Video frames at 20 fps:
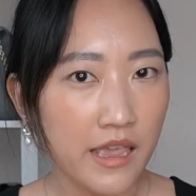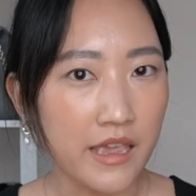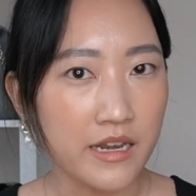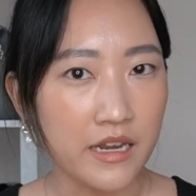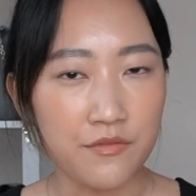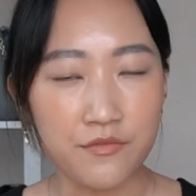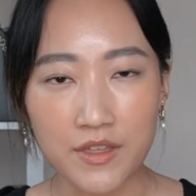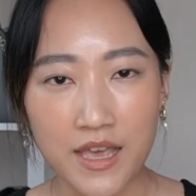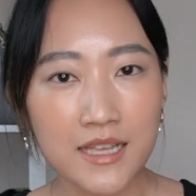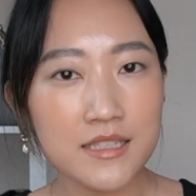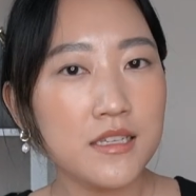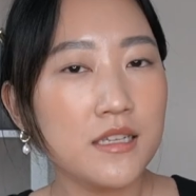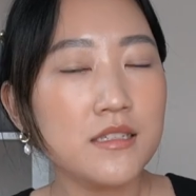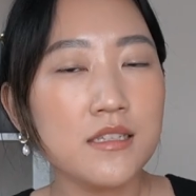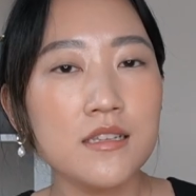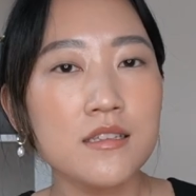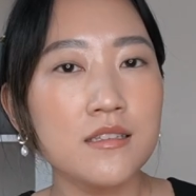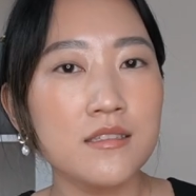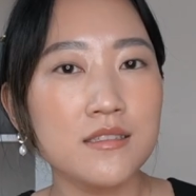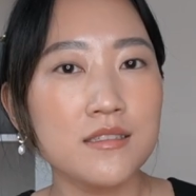And if that
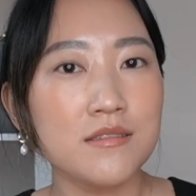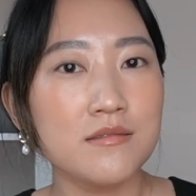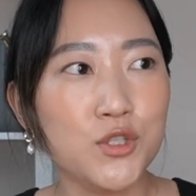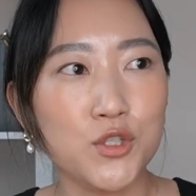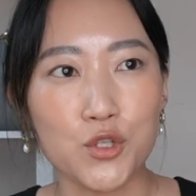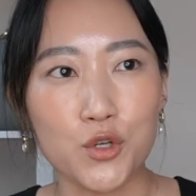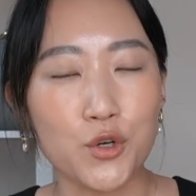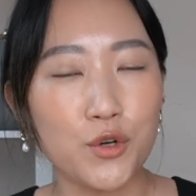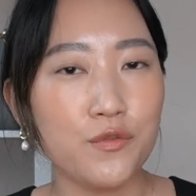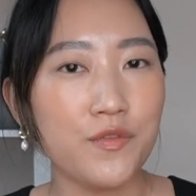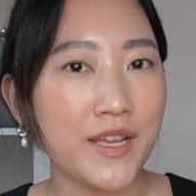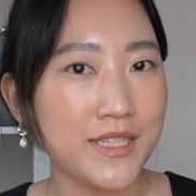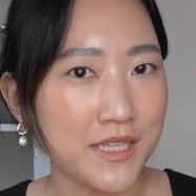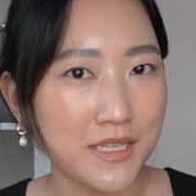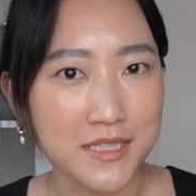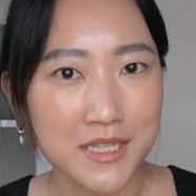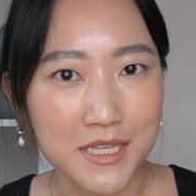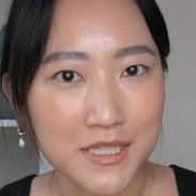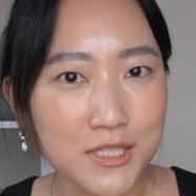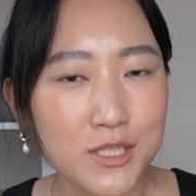doesn't serve as
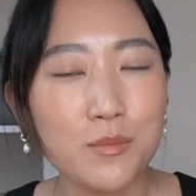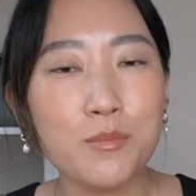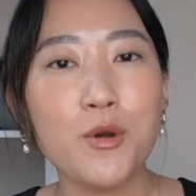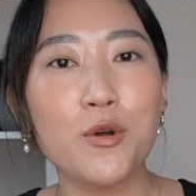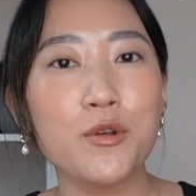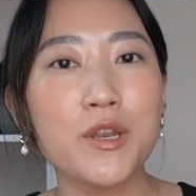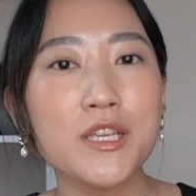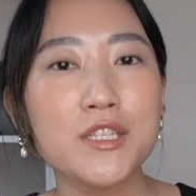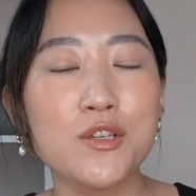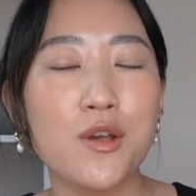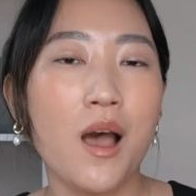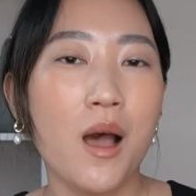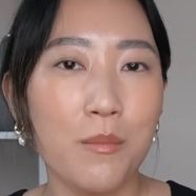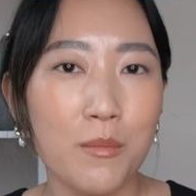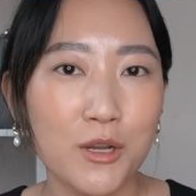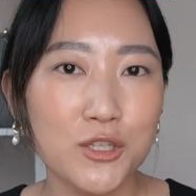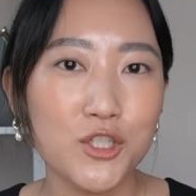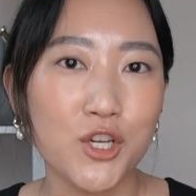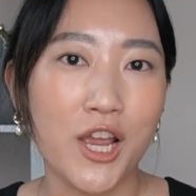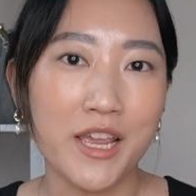a testimony to how
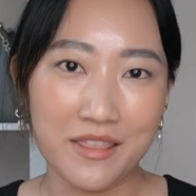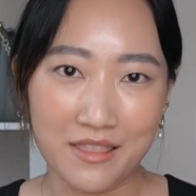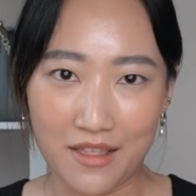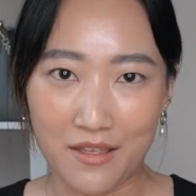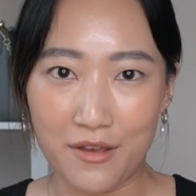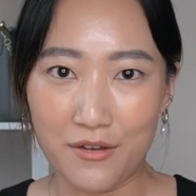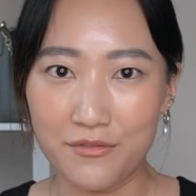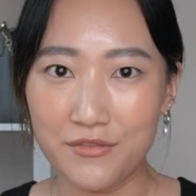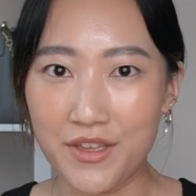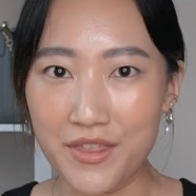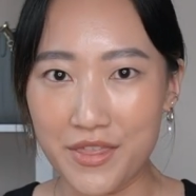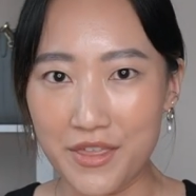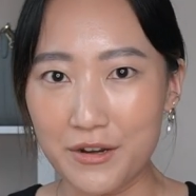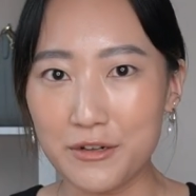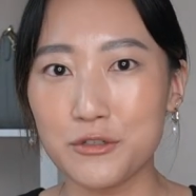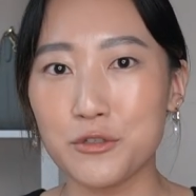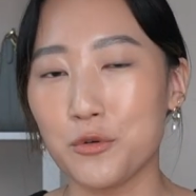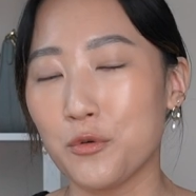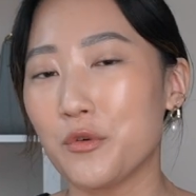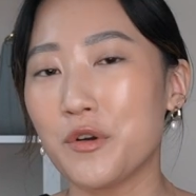much I love
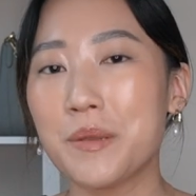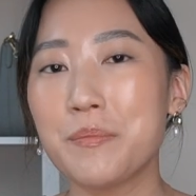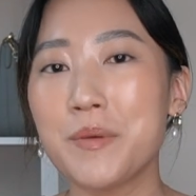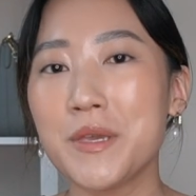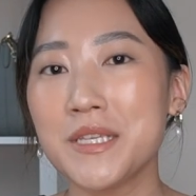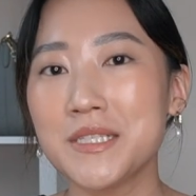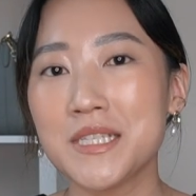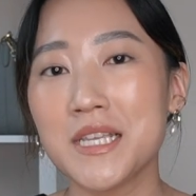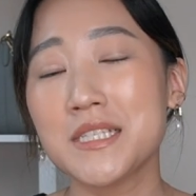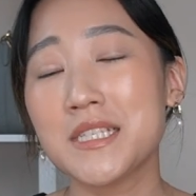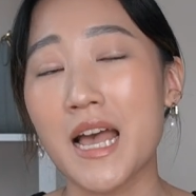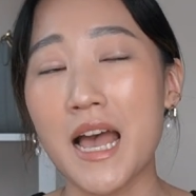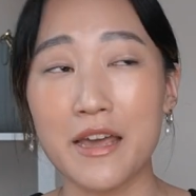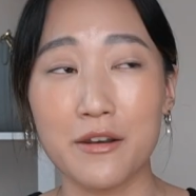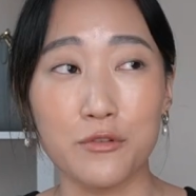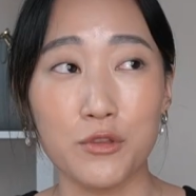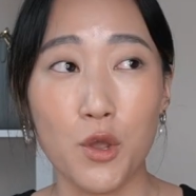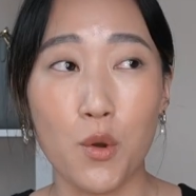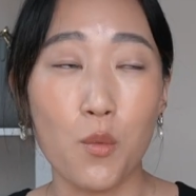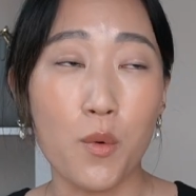their jewelry pieces, I
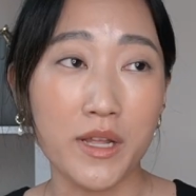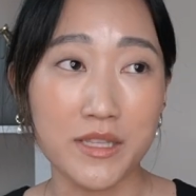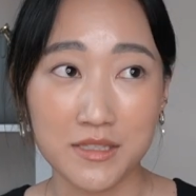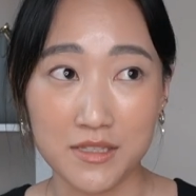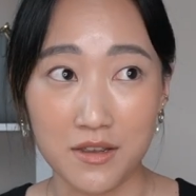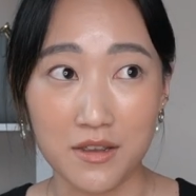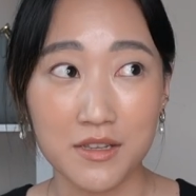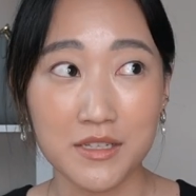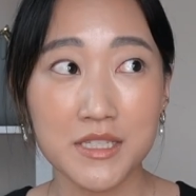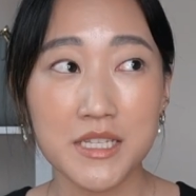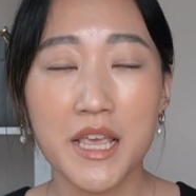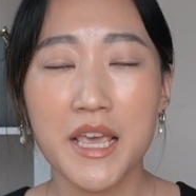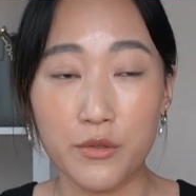don't know what does.